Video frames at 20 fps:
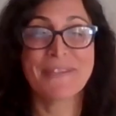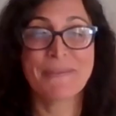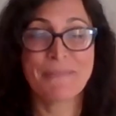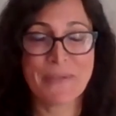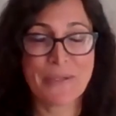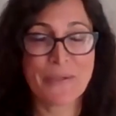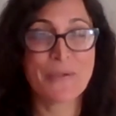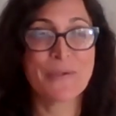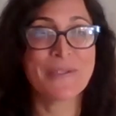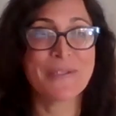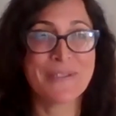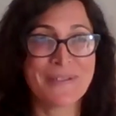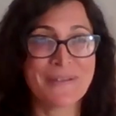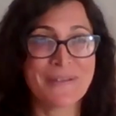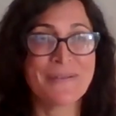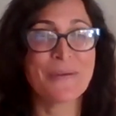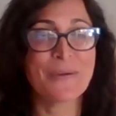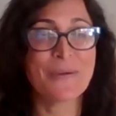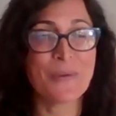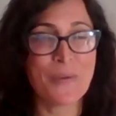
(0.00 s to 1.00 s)
because
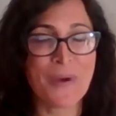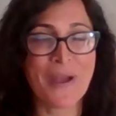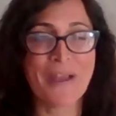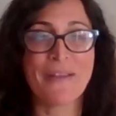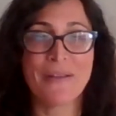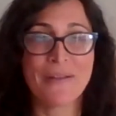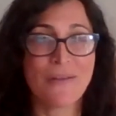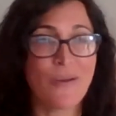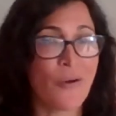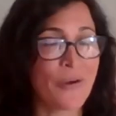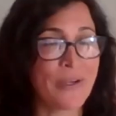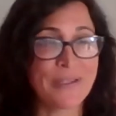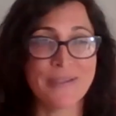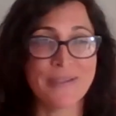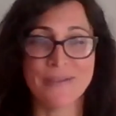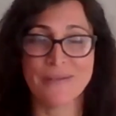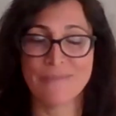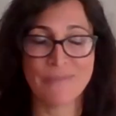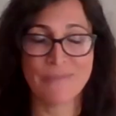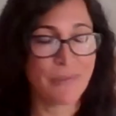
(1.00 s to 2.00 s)
quite honest,
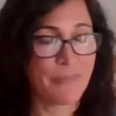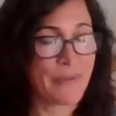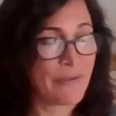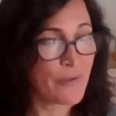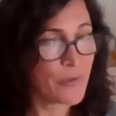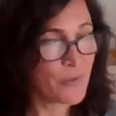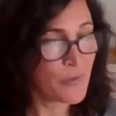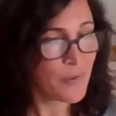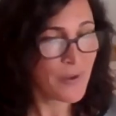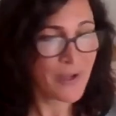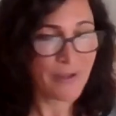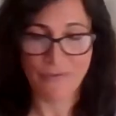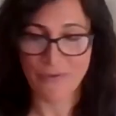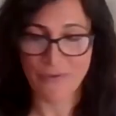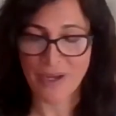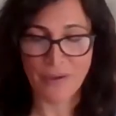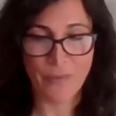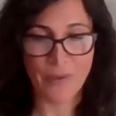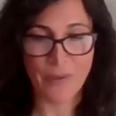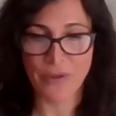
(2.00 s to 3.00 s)
to be quite
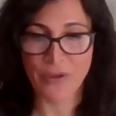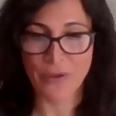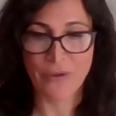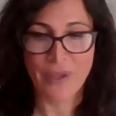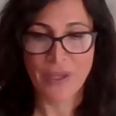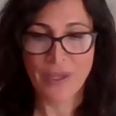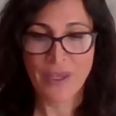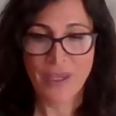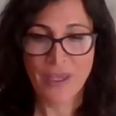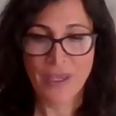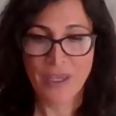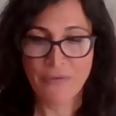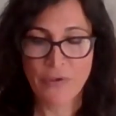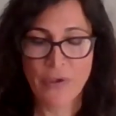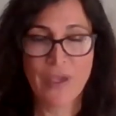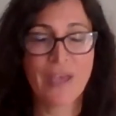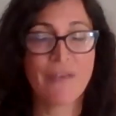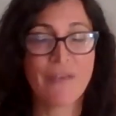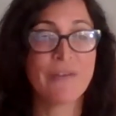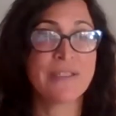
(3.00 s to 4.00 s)
frank with you, if you
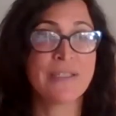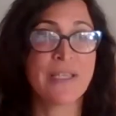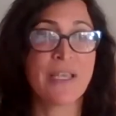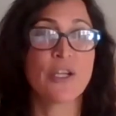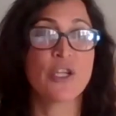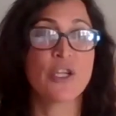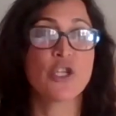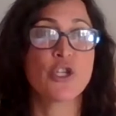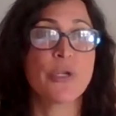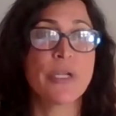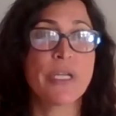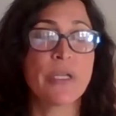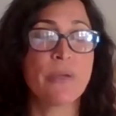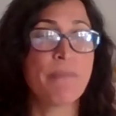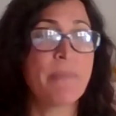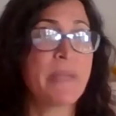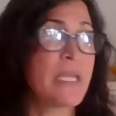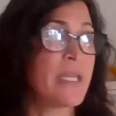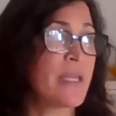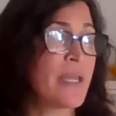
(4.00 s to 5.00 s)
have a secretary,
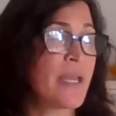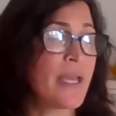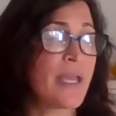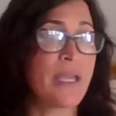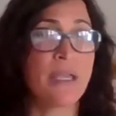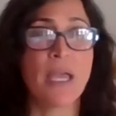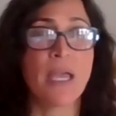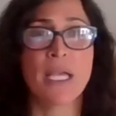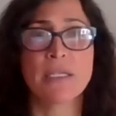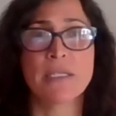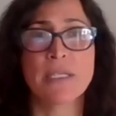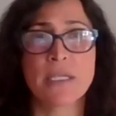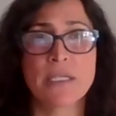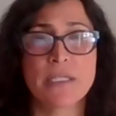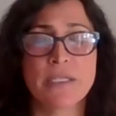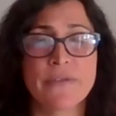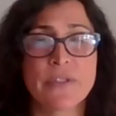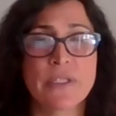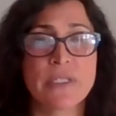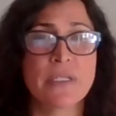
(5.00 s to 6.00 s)
PA,
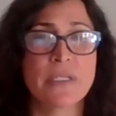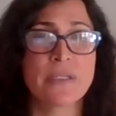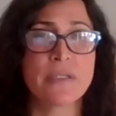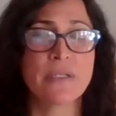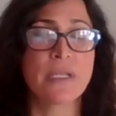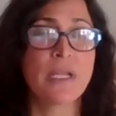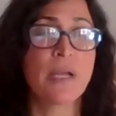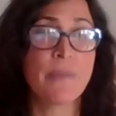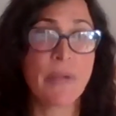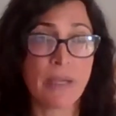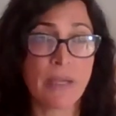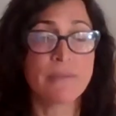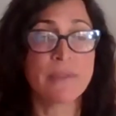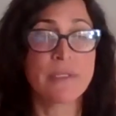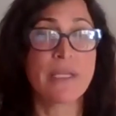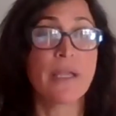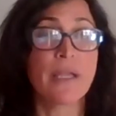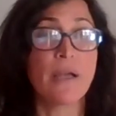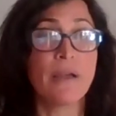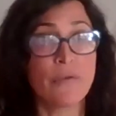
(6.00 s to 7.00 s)
executive assistant coming up and
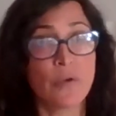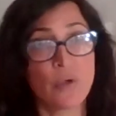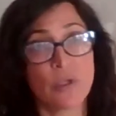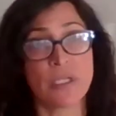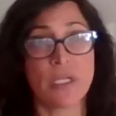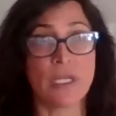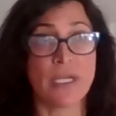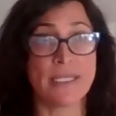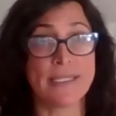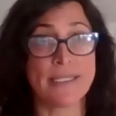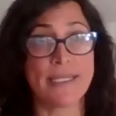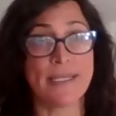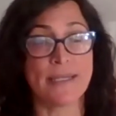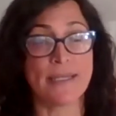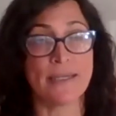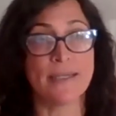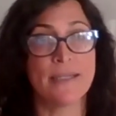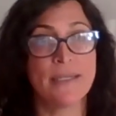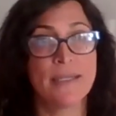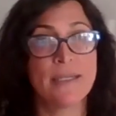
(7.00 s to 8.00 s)
saying, I've got an
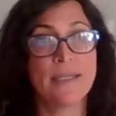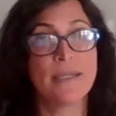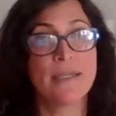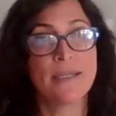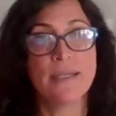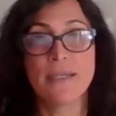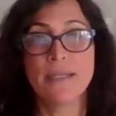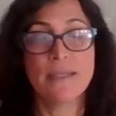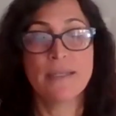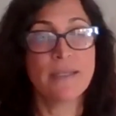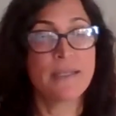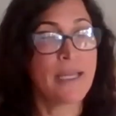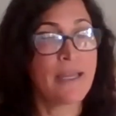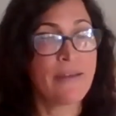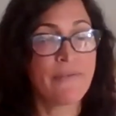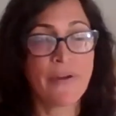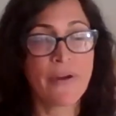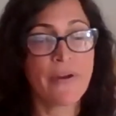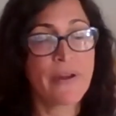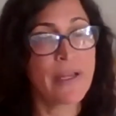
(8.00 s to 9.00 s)
idea,
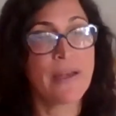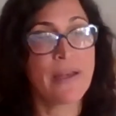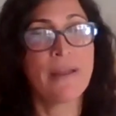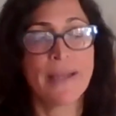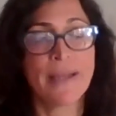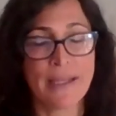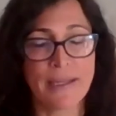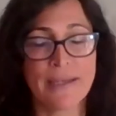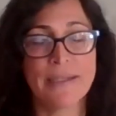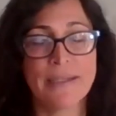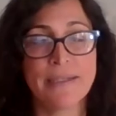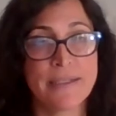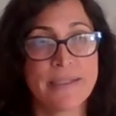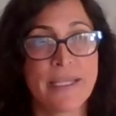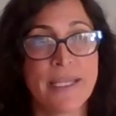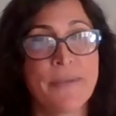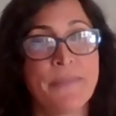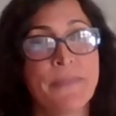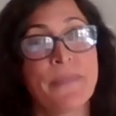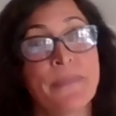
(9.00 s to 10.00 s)
they're very likely to
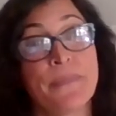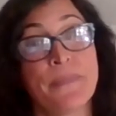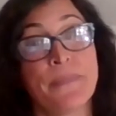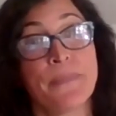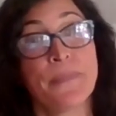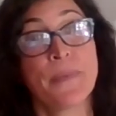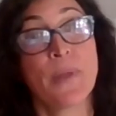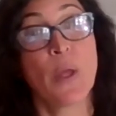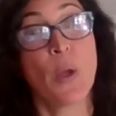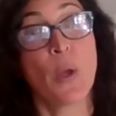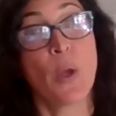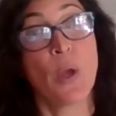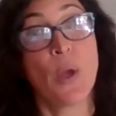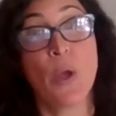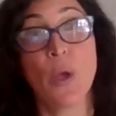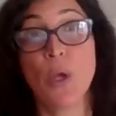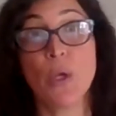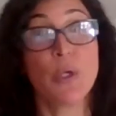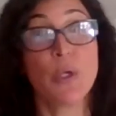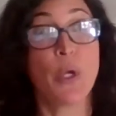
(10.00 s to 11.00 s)
say,
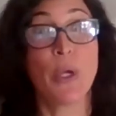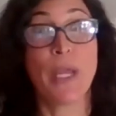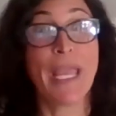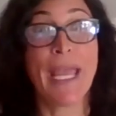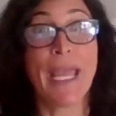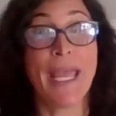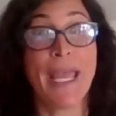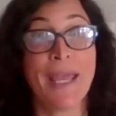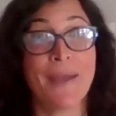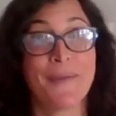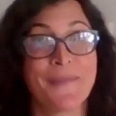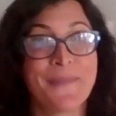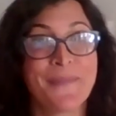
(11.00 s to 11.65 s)
don't care,